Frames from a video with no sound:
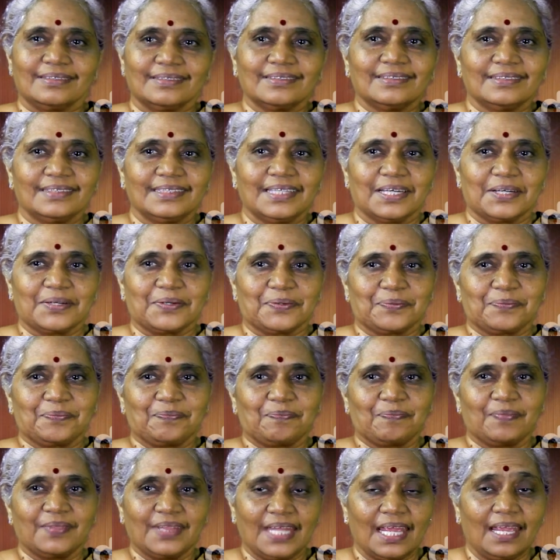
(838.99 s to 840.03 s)
yeah,
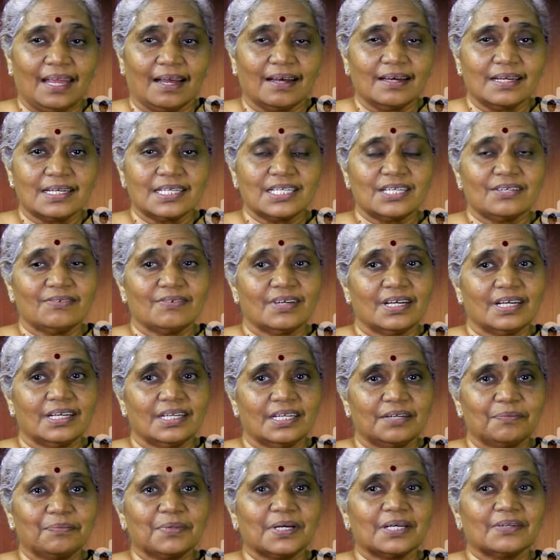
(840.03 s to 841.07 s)
they are Shiva
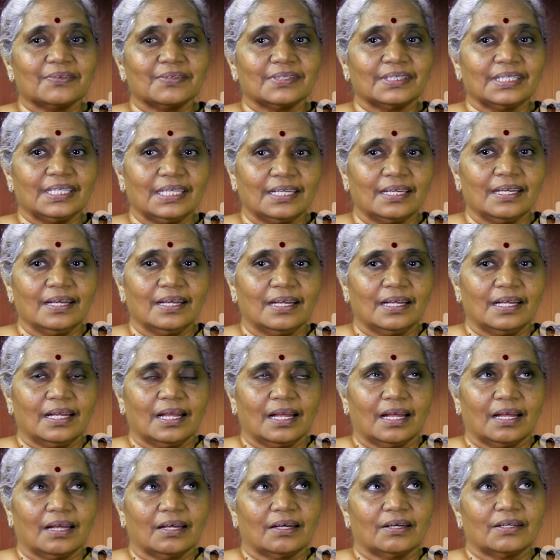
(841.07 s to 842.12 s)
and Parvati,
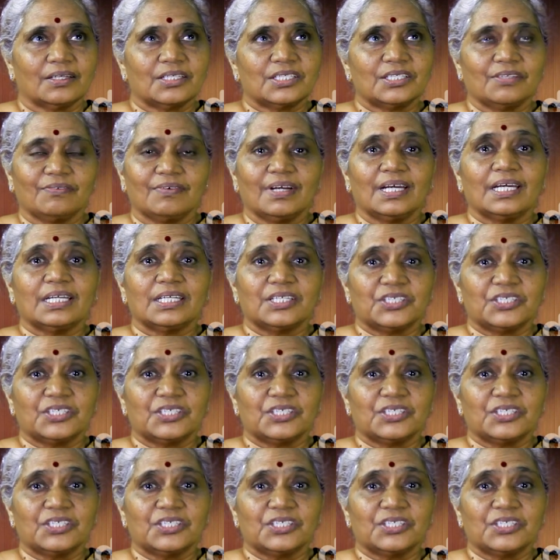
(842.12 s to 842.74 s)
or Shiva and